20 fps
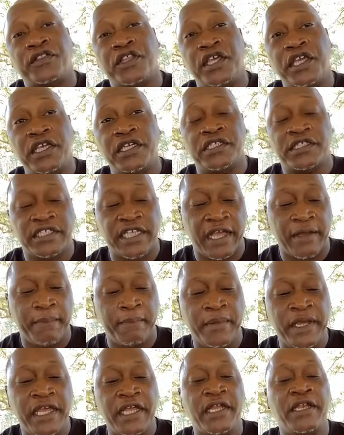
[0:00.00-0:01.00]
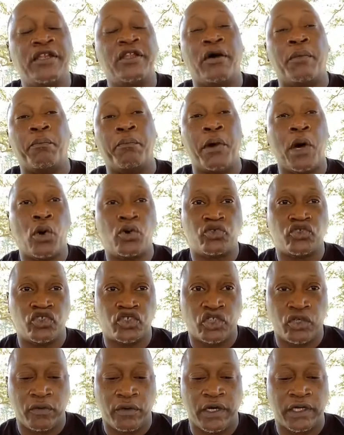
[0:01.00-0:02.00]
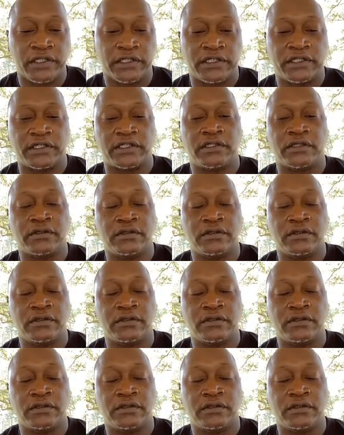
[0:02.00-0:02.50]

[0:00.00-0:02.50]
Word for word: things that mean the most to us